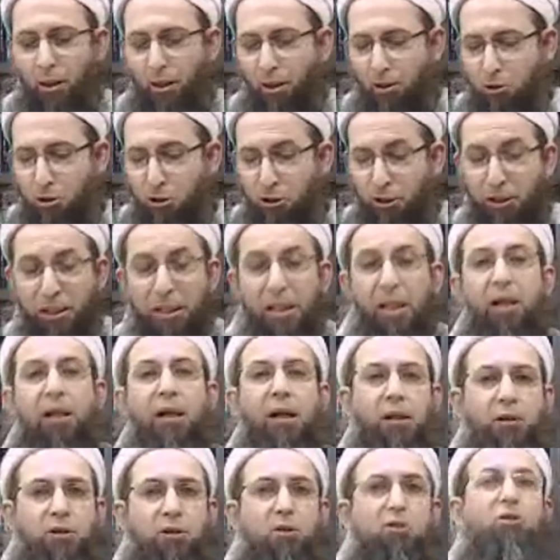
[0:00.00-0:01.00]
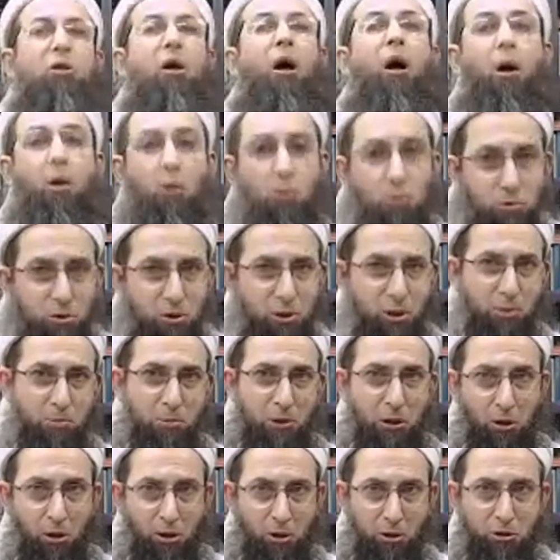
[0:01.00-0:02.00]
Sharia has its own
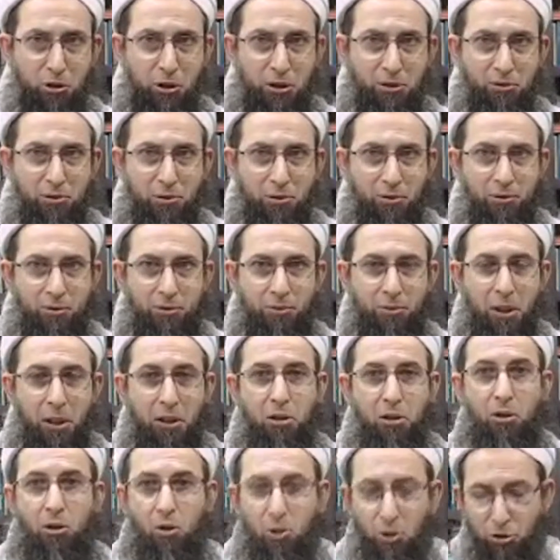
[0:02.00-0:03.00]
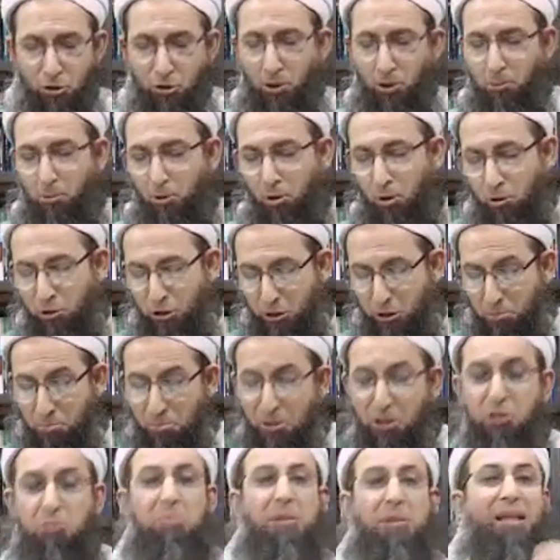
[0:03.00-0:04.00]
terminologies, and those terminologies
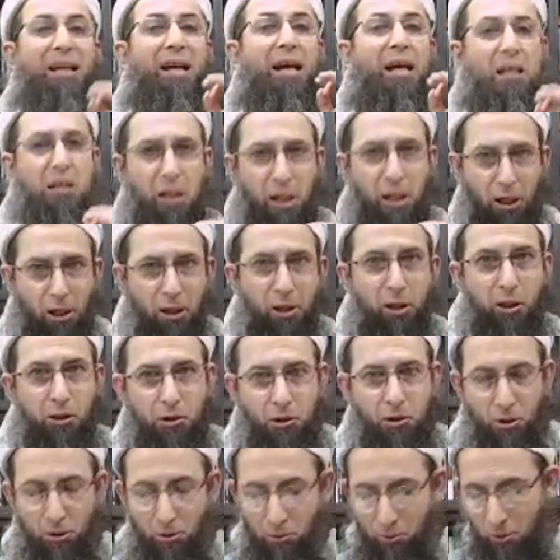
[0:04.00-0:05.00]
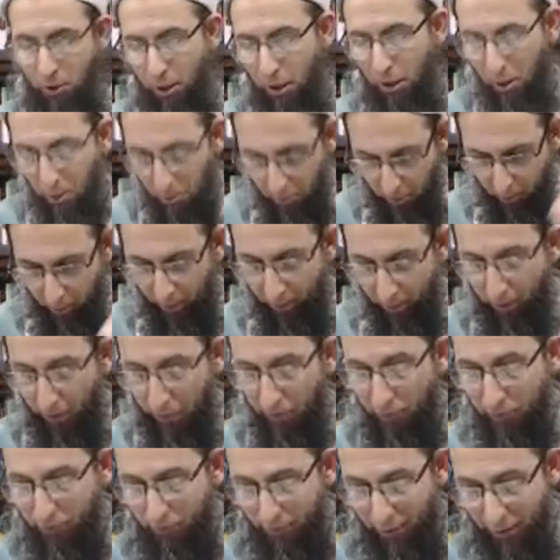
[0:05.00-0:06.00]
must be adhered to
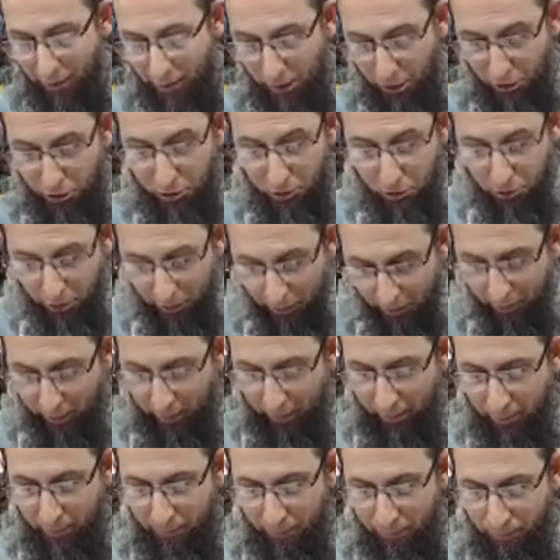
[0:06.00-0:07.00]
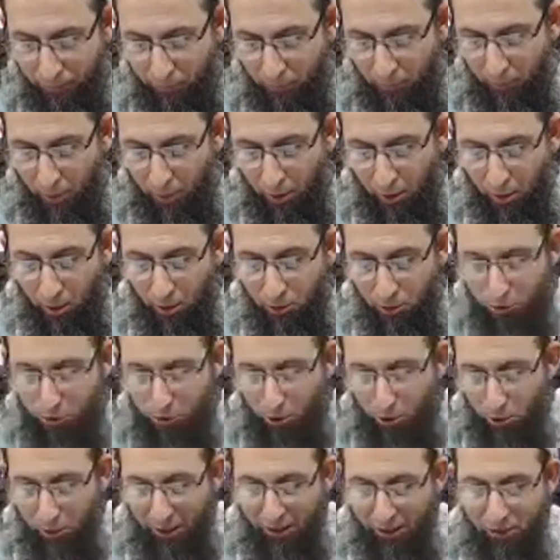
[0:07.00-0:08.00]
very strictly.
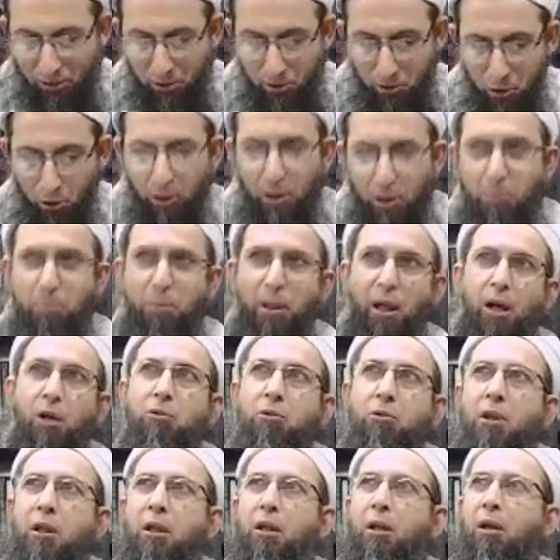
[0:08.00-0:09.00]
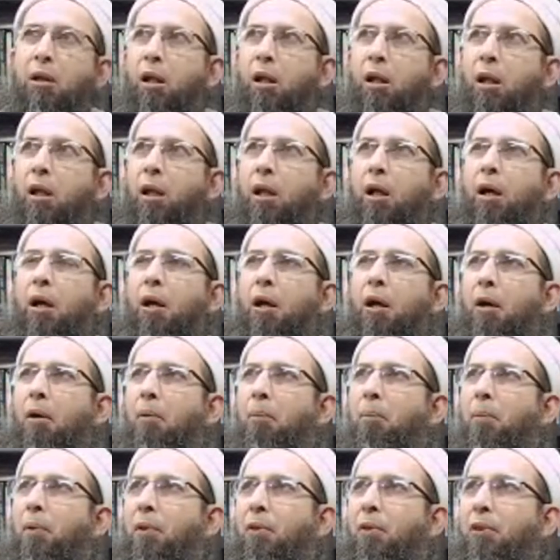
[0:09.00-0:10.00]
So it's not about
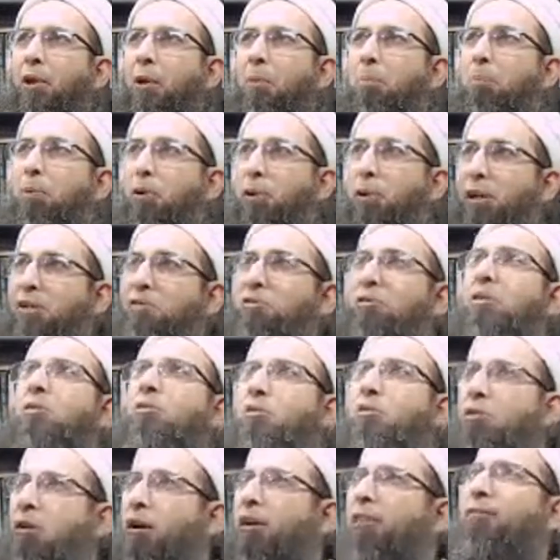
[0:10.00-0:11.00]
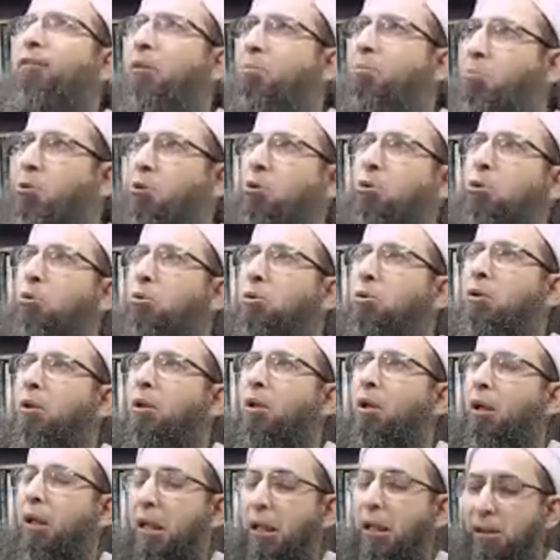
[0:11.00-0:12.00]
the presence of the moon
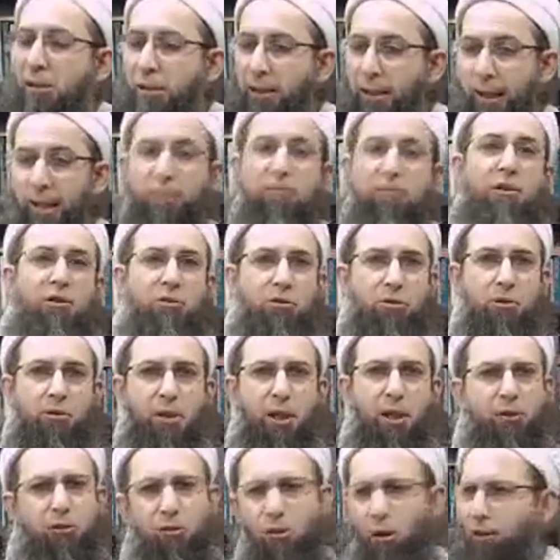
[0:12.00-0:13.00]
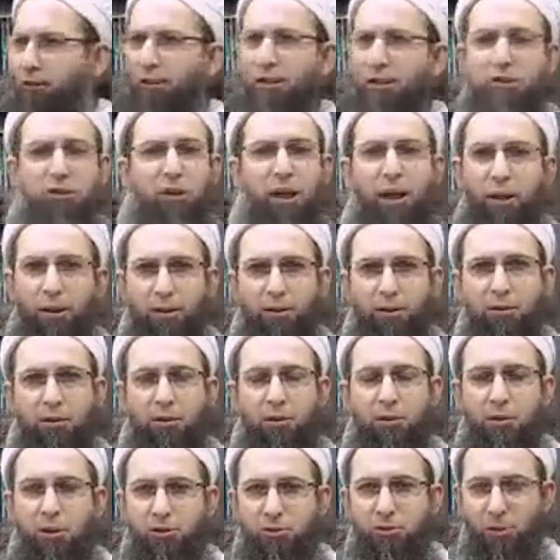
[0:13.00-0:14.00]
in the heavens. It's always there.
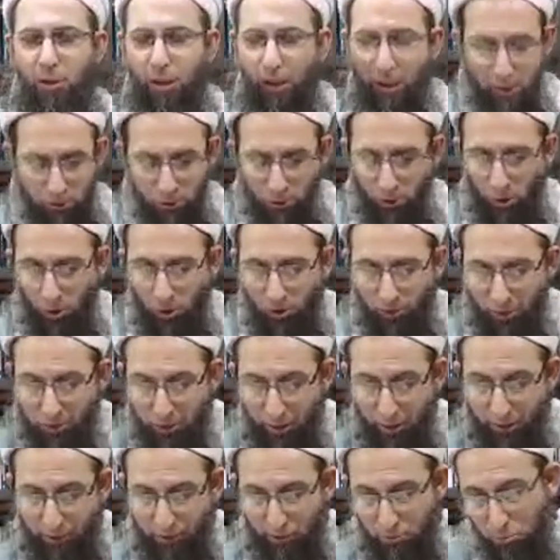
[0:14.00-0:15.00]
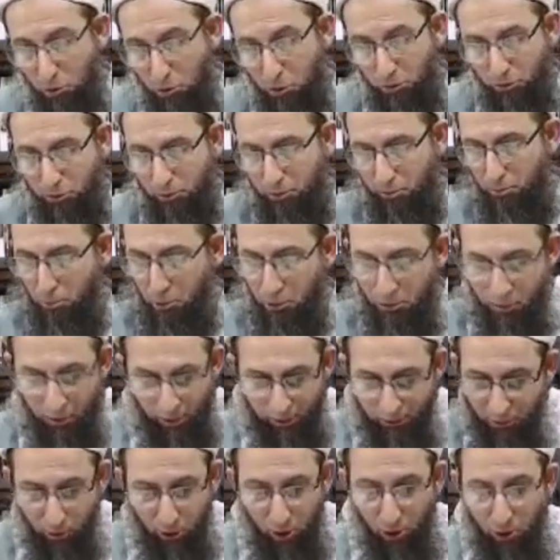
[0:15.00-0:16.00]
The sky always has moon. Moon
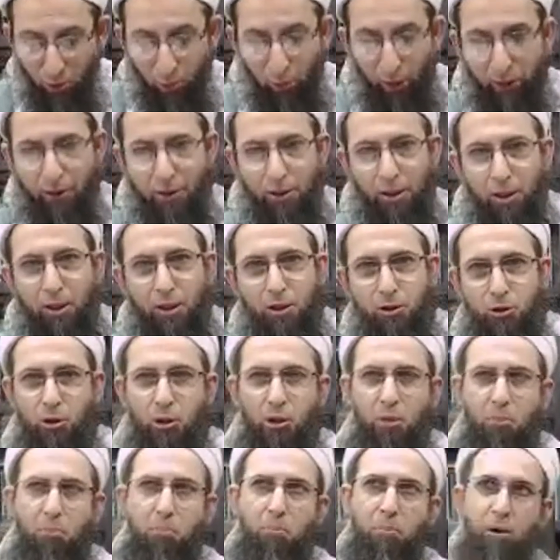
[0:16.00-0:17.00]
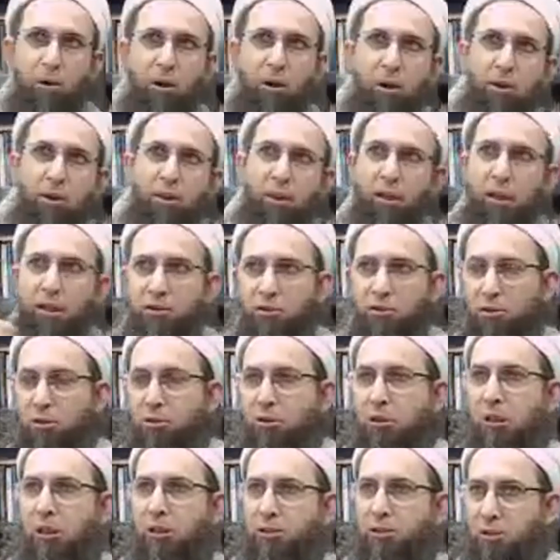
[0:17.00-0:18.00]
doesn't go away. So the birth is
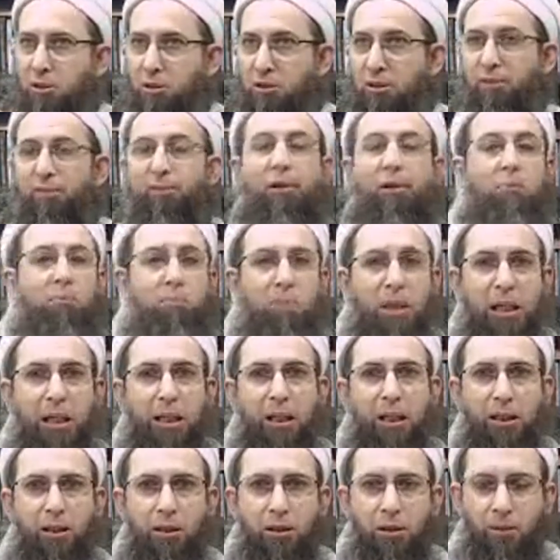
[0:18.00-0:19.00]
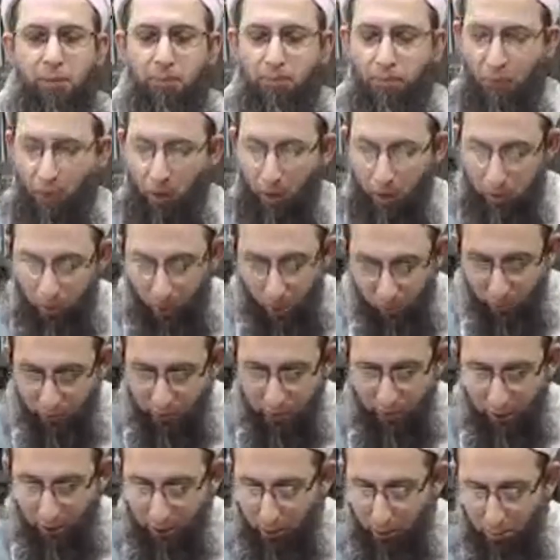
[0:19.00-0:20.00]
a different meaning. It's always
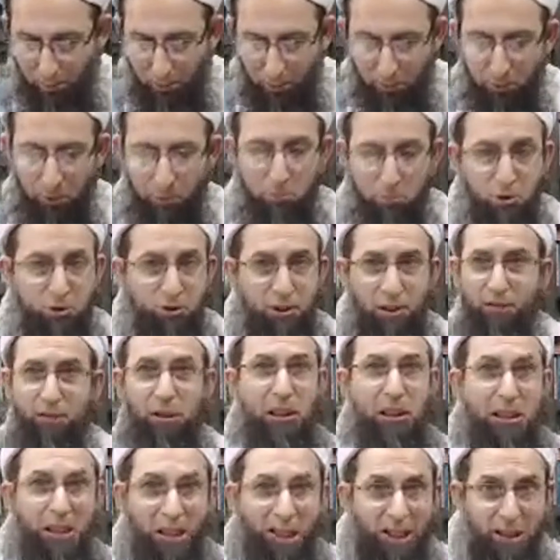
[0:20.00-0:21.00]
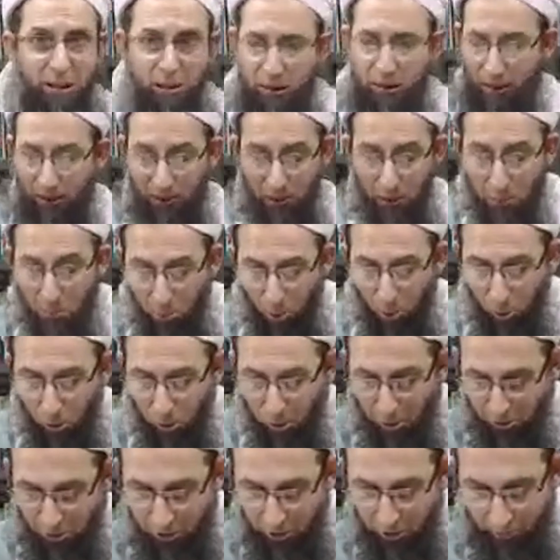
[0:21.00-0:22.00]
there. The moon never dies and never
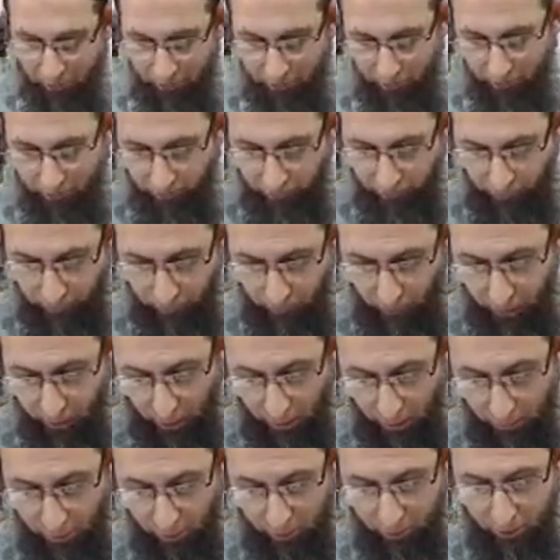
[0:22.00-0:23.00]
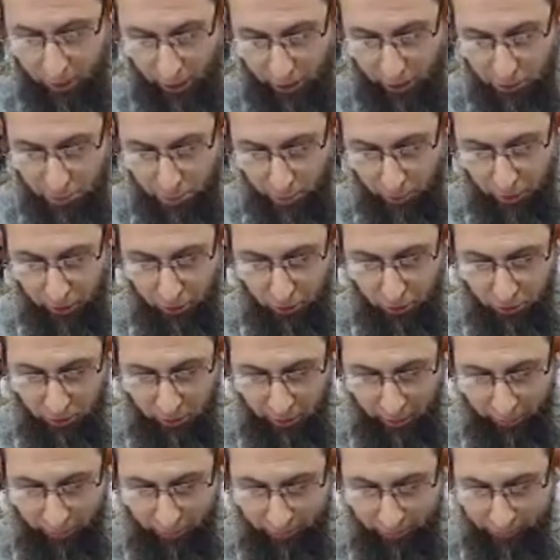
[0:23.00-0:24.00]
borns and never takes birth or
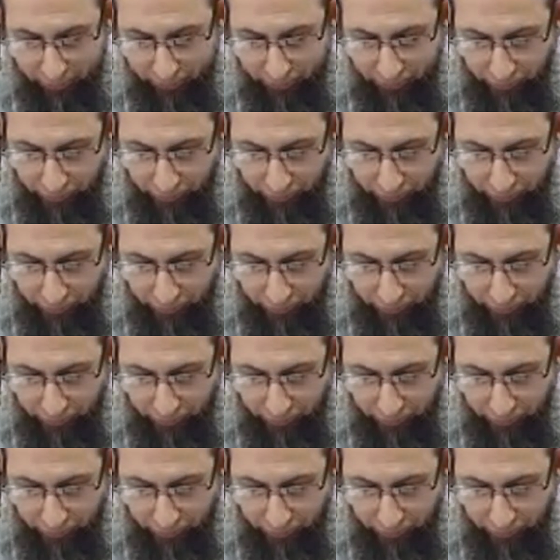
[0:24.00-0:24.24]
whatever.